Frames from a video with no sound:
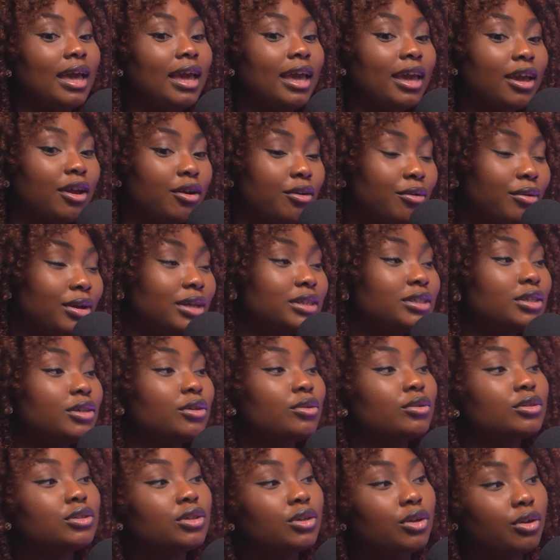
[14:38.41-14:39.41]
increasing
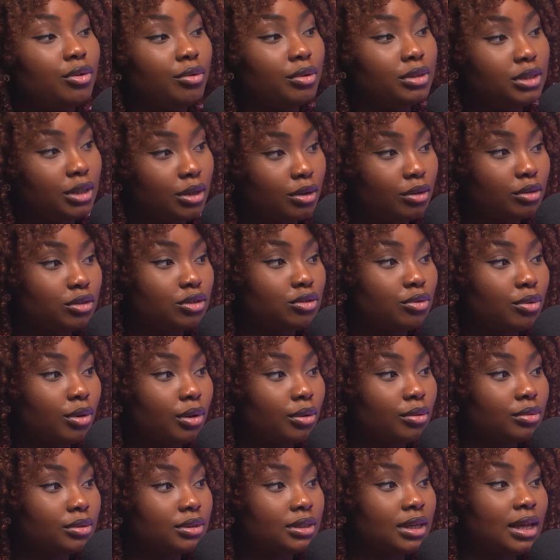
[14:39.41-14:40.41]
your security
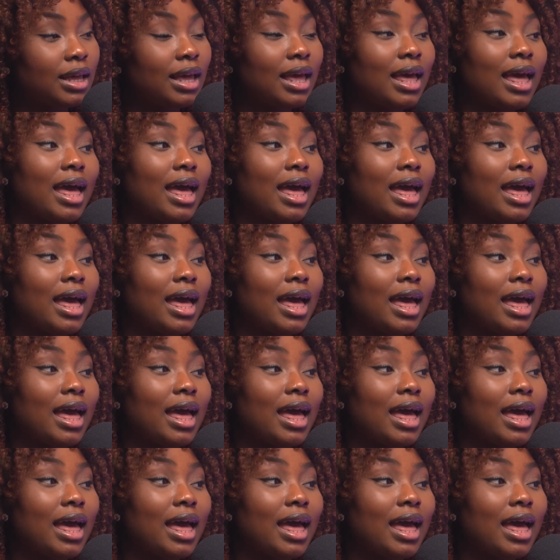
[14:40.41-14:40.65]
controls.